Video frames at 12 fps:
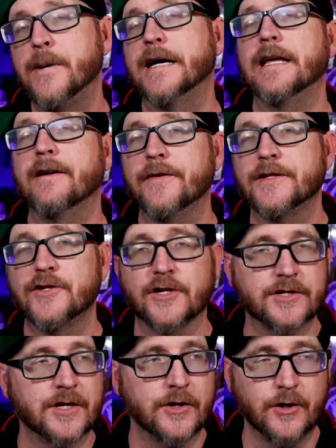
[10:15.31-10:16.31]
But if it's
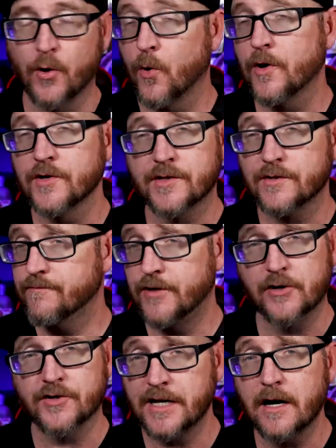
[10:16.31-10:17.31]
just yours
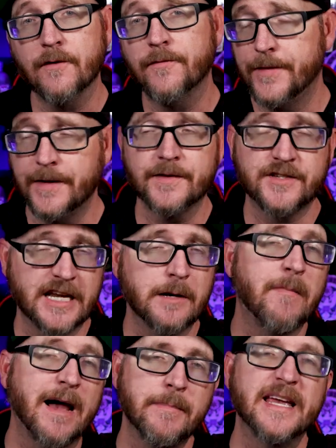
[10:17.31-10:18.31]
to yourself, then the
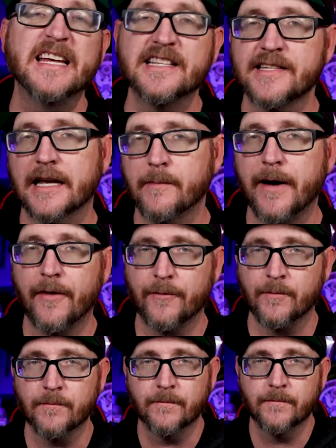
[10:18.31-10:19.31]
sink might be inside the
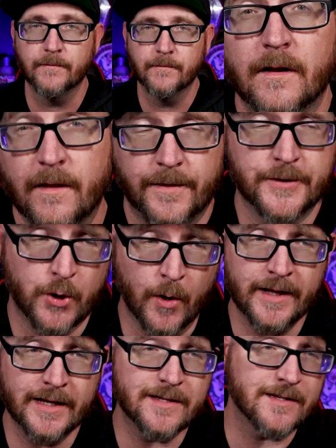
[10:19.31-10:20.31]
bathroom. The
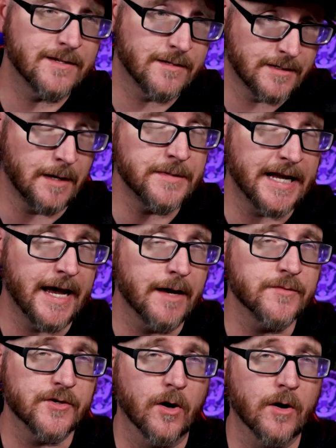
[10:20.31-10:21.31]
toilets
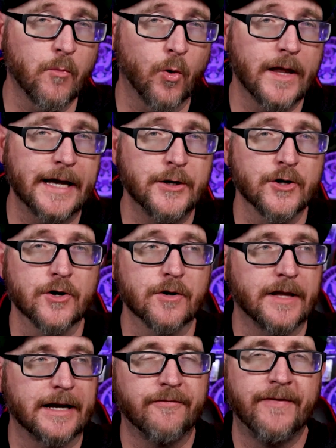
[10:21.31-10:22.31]
sometimes are more like
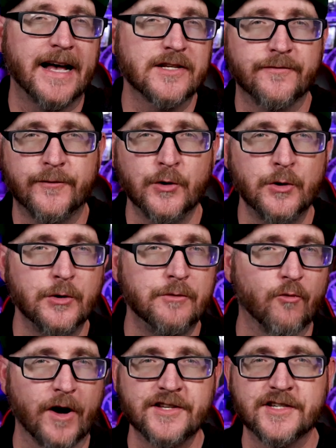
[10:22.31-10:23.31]
your like fast
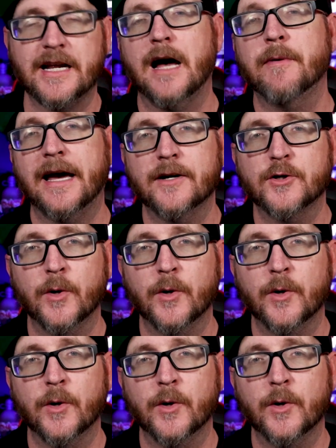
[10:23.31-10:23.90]
food rest stop kind of